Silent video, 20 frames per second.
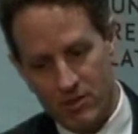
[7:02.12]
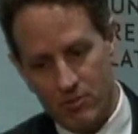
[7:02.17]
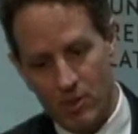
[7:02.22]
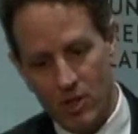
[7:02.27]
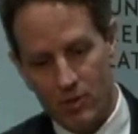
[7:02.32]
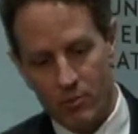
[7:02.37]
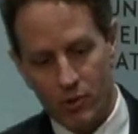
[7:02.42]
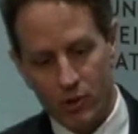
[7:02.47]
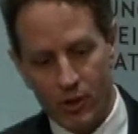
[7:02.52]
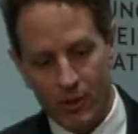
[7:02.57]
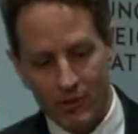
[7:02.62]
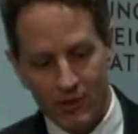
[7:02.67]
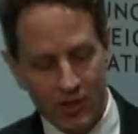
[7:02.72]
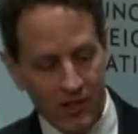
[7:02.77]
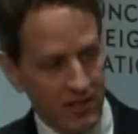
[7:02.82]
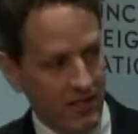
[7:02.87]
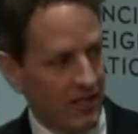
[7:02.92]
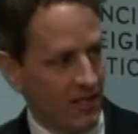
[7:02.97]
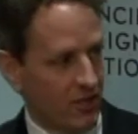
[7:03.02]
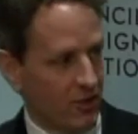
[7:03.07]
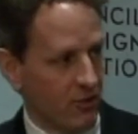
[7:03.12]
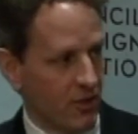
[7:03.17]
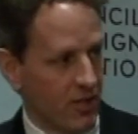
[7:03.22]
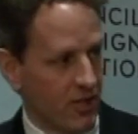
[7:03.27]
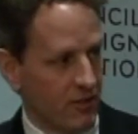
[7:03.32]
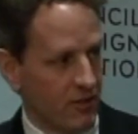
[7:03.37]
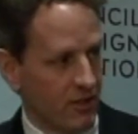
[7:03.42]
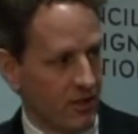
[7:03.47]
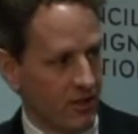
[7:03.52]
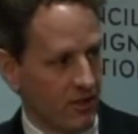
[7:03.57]
smaller program alongside the
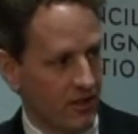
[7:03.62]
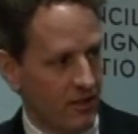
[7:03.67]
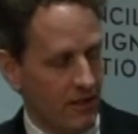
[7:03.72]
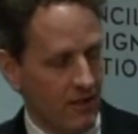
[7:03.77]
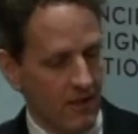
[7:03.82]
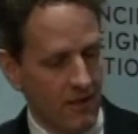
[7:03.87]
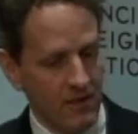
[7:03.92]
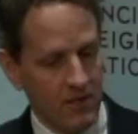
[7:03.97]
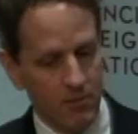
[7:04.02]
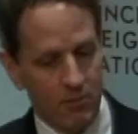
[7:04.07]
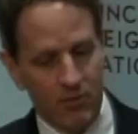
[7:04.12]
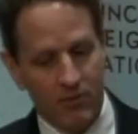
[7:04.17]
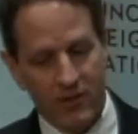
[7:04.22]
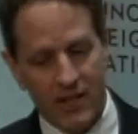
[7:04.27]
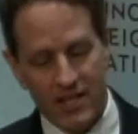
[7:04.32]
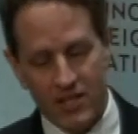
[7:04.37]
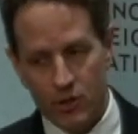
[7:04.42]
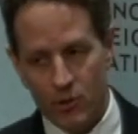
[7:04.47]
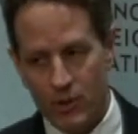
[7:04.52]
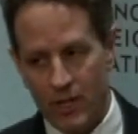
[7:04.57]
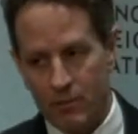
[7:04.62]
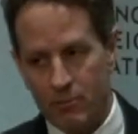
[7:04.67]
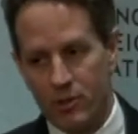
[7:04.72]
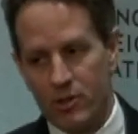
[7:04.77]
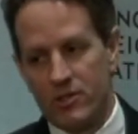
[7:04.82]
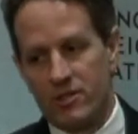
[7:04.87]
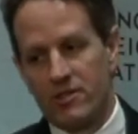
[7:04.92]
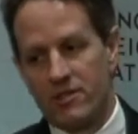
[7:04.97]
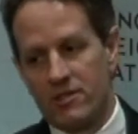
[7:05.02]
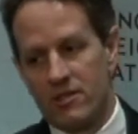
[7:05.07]
Treasury, to provide direct
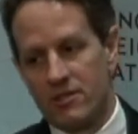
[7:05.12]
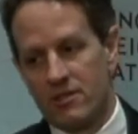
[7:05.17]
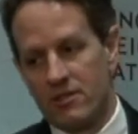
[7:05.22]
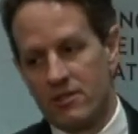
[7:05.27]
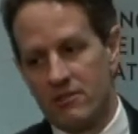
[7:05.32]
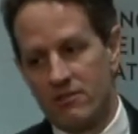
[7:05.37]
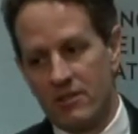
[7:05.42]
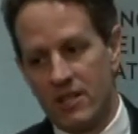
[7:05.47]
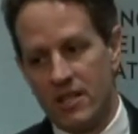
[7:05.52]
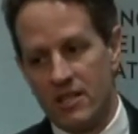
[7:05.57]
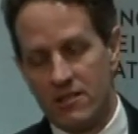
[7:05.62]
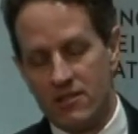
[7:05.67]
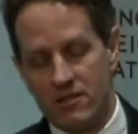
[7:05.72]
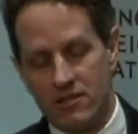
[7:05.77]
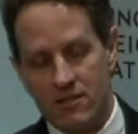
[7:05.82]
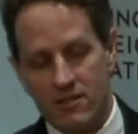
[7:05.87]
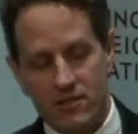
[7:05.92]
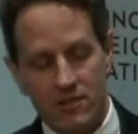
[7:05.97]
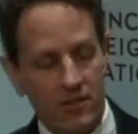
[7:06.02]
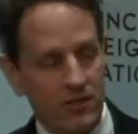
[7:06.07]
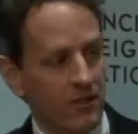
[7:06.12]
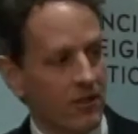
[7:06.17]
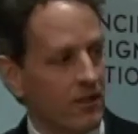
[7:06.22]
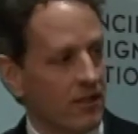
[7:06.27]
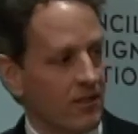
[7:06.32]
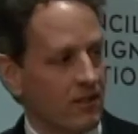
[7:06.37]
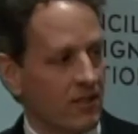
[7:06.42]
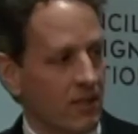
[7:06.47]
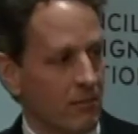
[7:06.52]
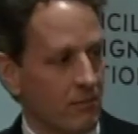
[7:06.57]
purchases of agency
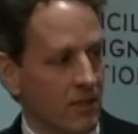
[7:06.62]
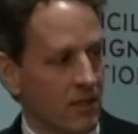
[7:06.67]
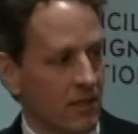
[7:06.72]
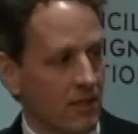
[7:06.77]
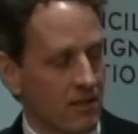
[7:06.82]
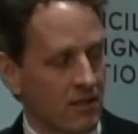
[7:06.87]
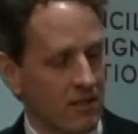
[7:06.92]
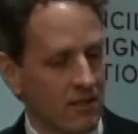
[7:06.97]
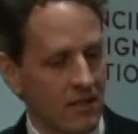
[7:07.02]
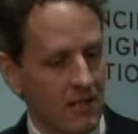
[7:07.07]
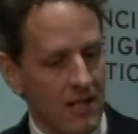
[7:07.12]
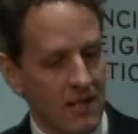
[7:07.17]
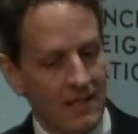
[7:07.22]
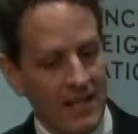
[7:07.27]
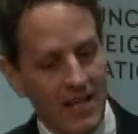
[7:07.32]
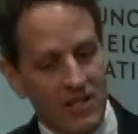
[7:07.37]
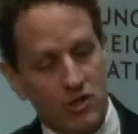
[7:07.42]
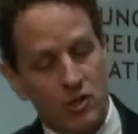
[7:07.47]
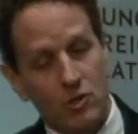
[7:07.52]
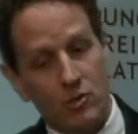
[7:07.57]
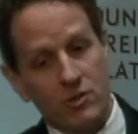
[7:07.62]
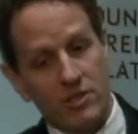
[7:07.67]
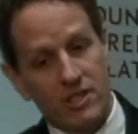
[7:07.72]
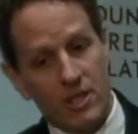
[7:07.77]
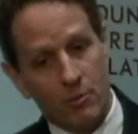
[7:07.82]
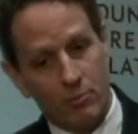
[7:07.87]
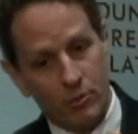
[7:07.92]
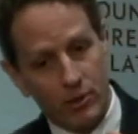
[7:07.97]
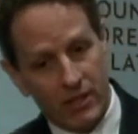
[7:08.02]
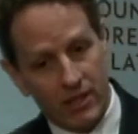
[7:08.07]
securities and MBS. That too has
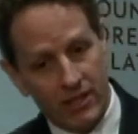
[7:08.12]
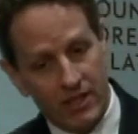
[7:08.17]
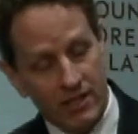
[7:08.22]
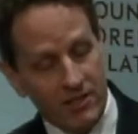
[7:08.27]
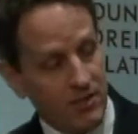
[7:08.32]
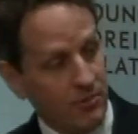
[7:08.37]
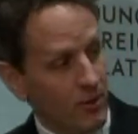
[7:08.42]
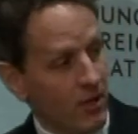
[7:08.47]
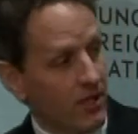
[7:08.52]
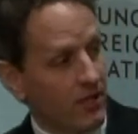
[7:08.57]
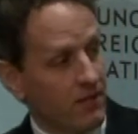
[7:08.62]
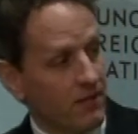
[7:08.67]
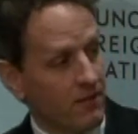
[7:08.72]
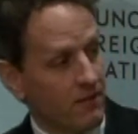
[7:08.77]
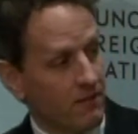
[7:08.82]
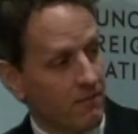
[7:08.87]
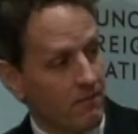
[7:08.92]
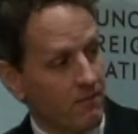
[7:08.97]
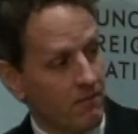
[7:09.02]
helped bringing down spreads.